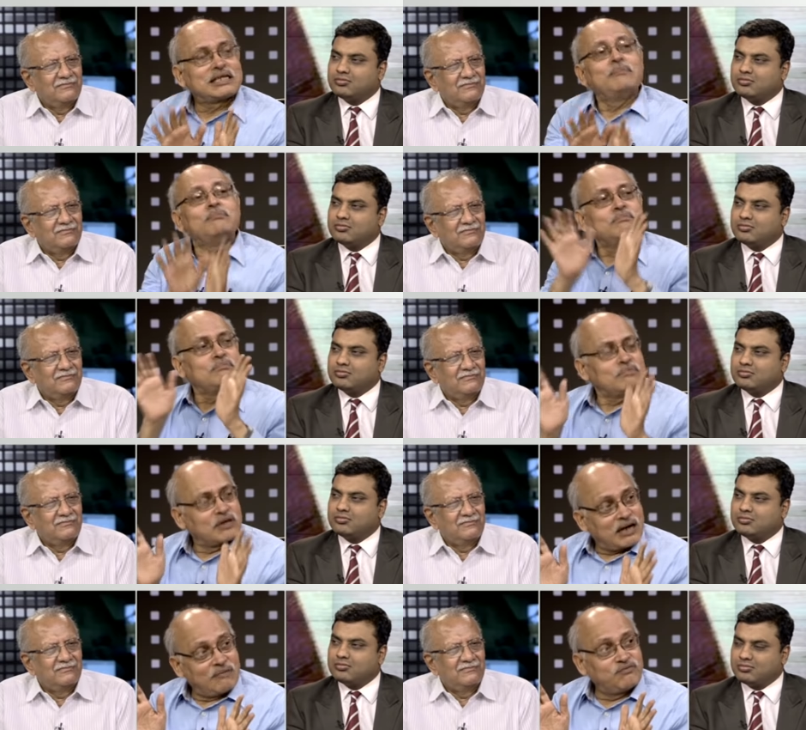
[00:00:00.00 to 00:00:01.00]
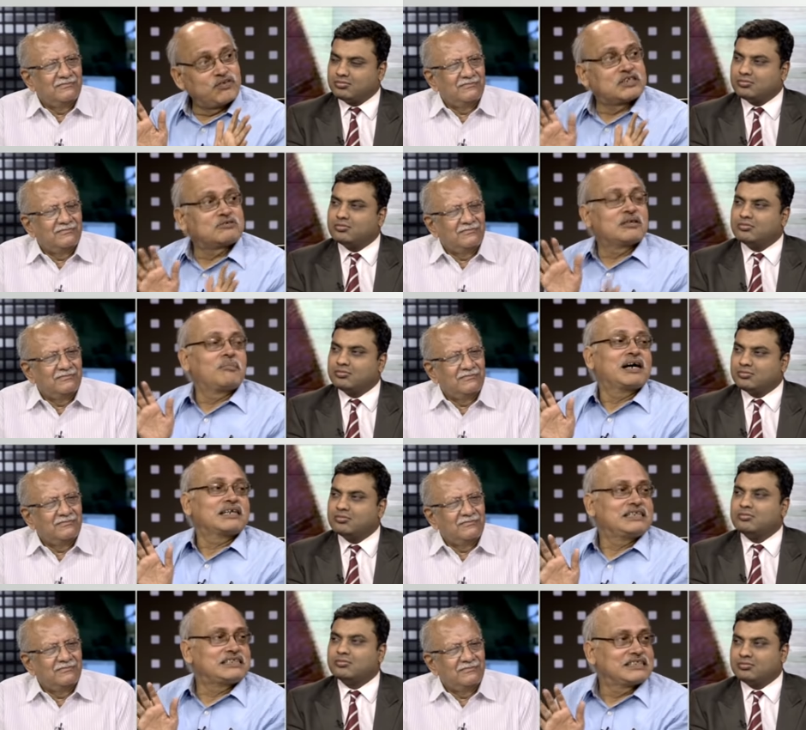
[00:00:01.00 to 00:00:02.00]
Speaker 1: some comfort to the
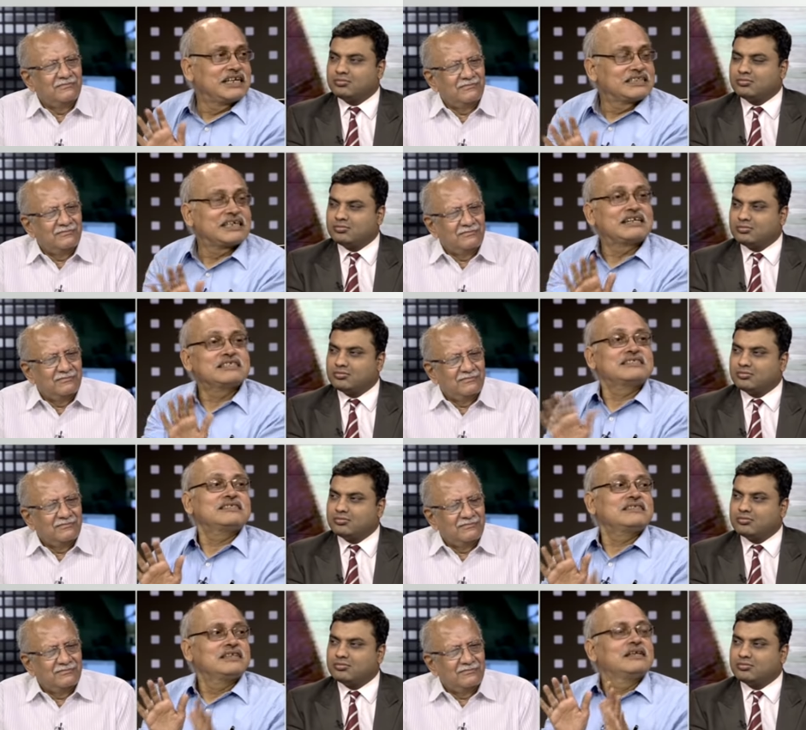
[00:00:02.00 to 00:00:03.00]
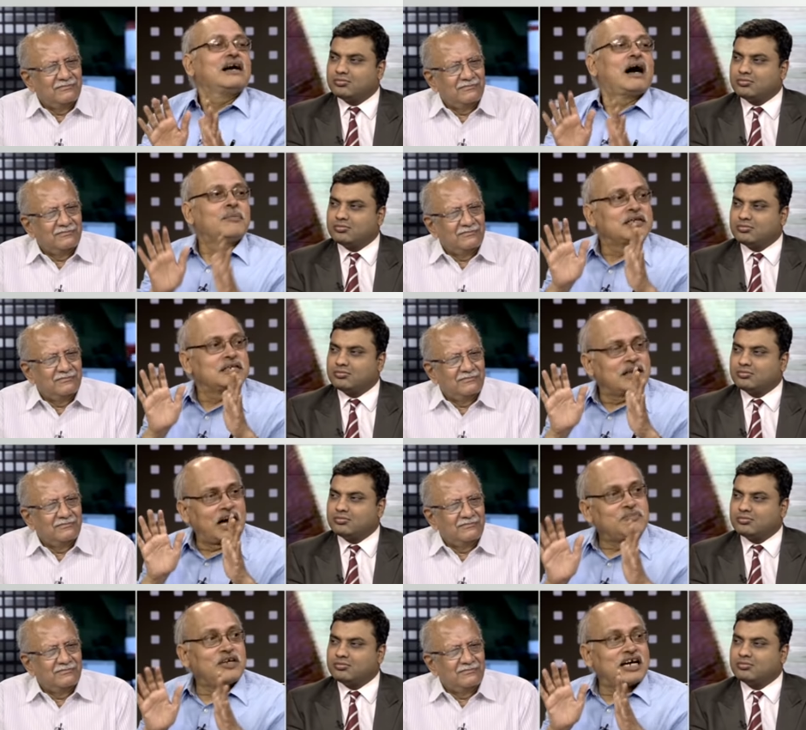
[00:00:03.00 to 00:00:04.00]
markets that listen, I mean,
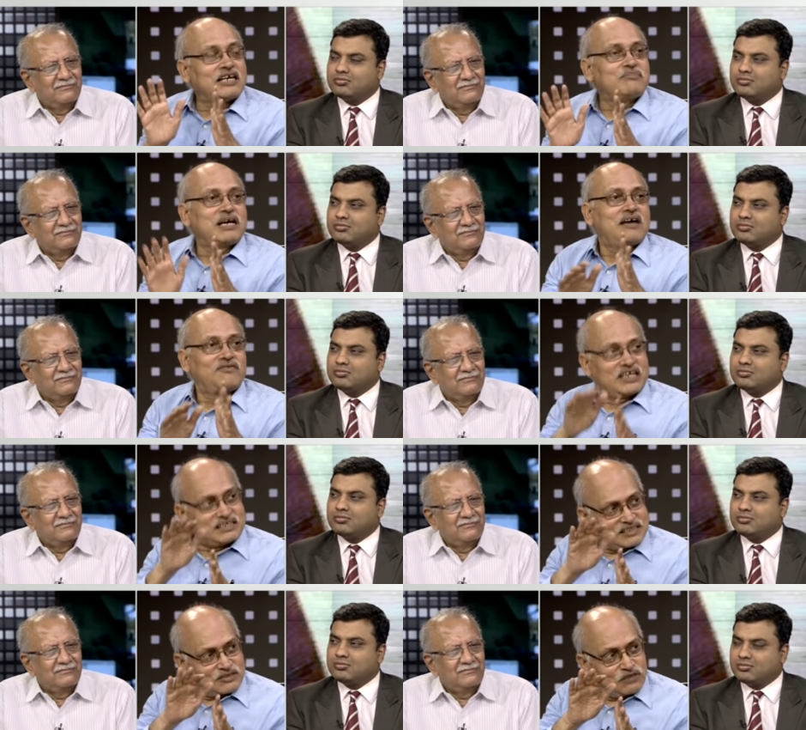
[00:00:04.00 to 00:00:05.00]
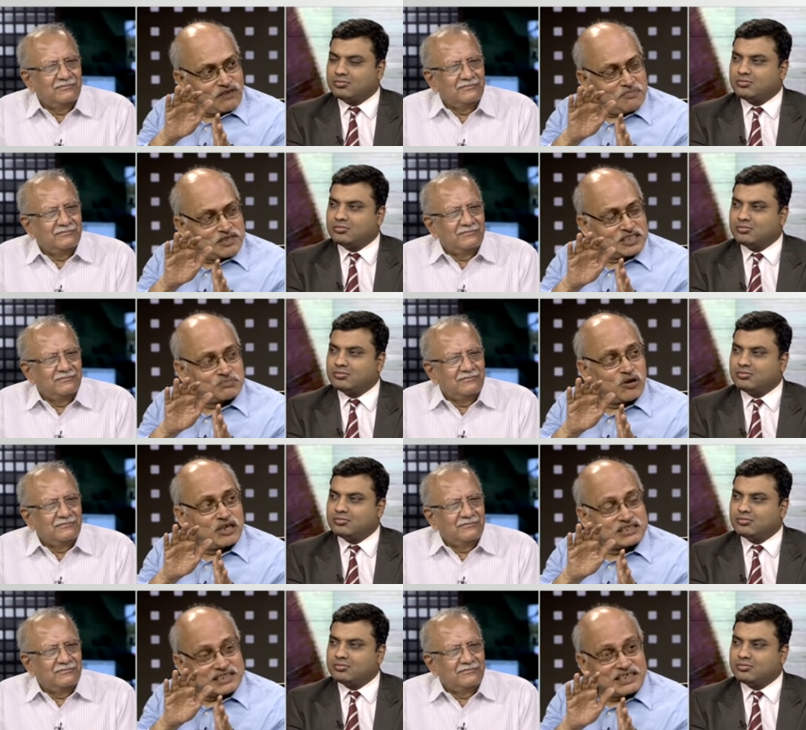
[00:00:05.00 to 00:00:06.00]
RBI may have raised 75 basis
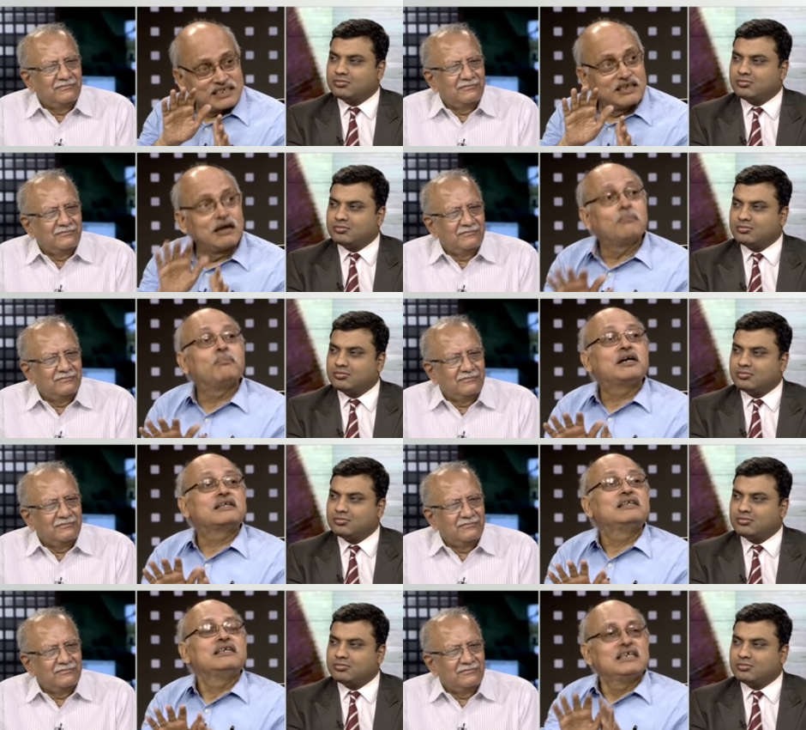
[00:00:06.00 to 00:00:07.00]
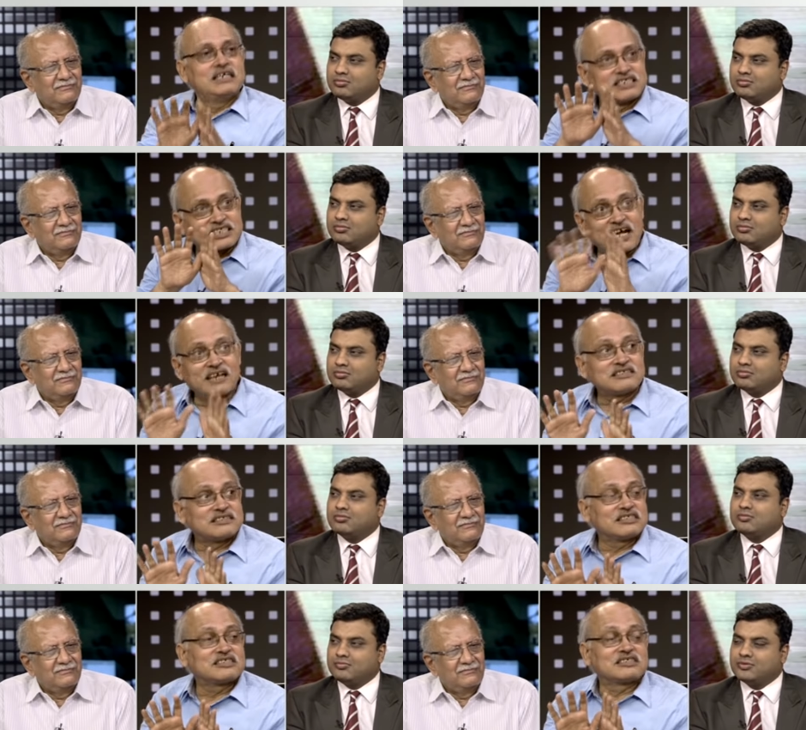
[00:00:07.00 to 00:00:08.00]
points rate, but its
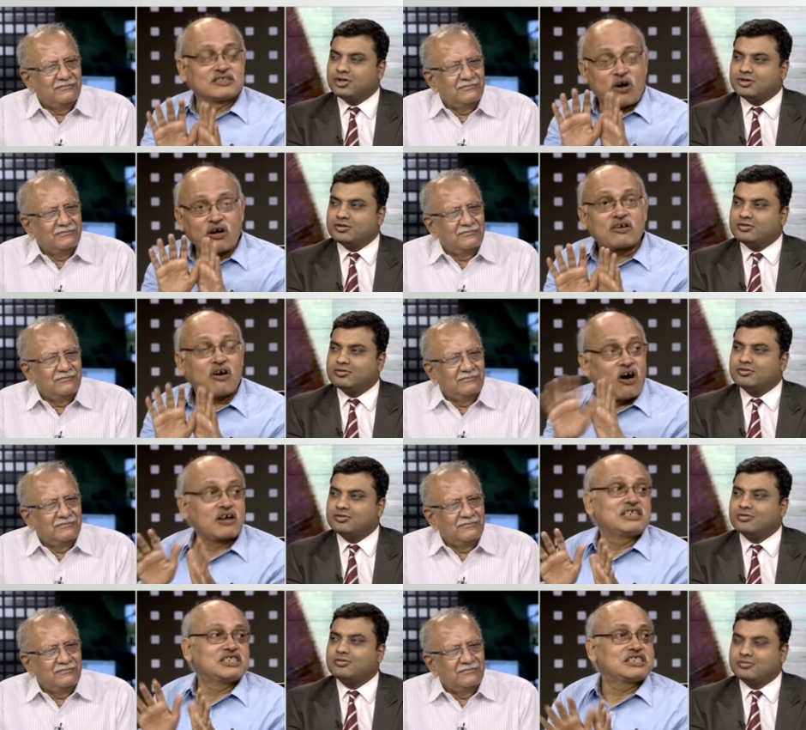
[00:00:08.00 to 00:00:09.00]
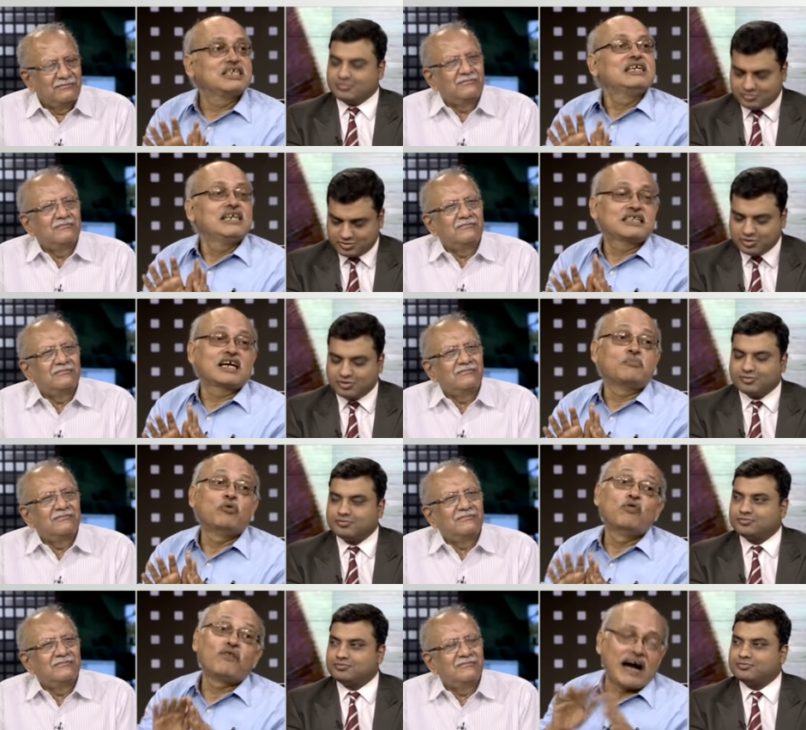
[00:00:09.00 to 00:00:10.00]
stance is not hawkish. It sure. can
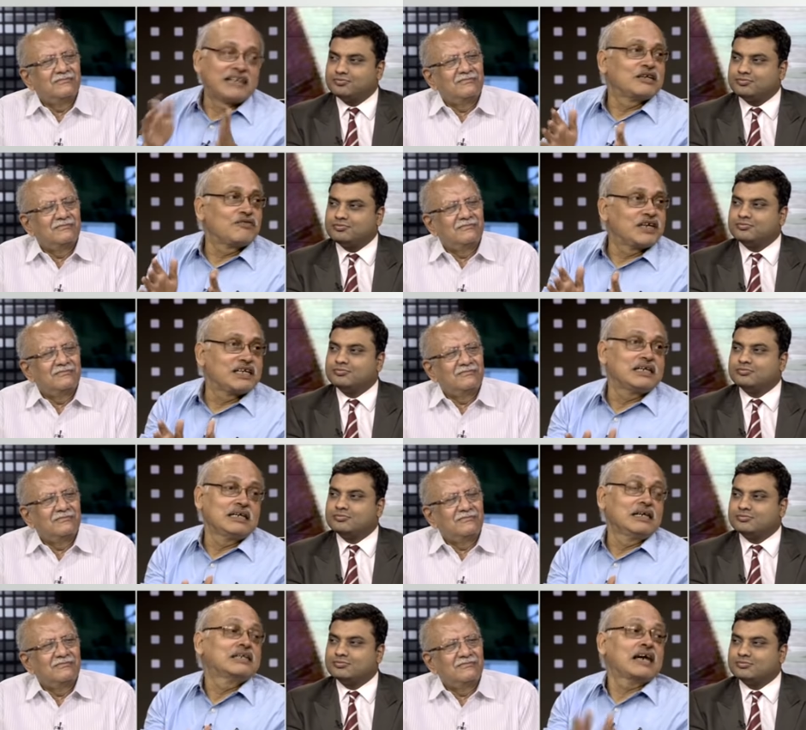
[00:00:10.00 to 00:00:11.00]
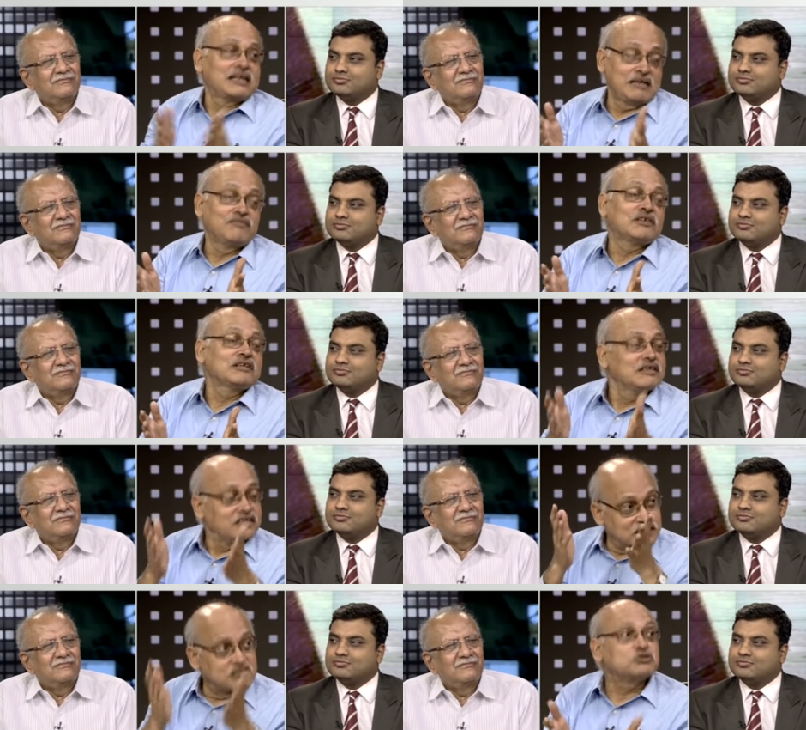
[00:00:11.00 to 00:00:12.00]
move either way. It can even
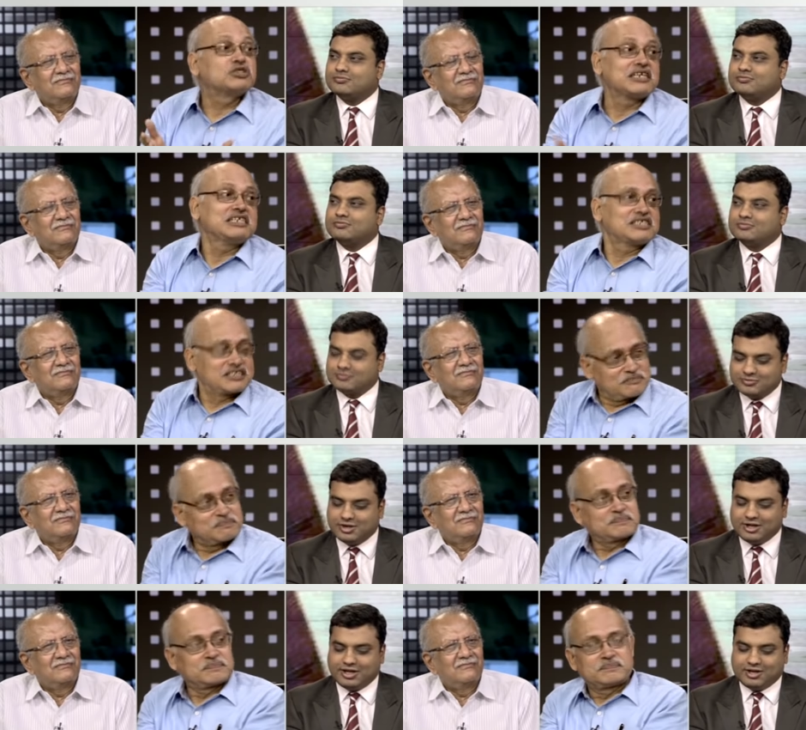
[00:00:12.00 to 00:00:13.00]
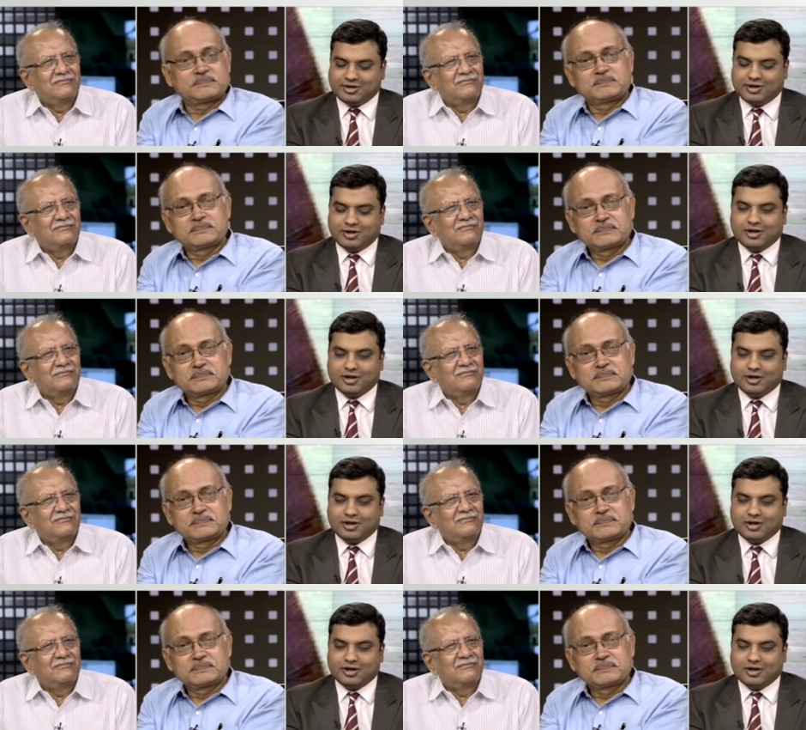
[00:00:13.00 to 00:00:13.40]
reduce the rates. Indeed.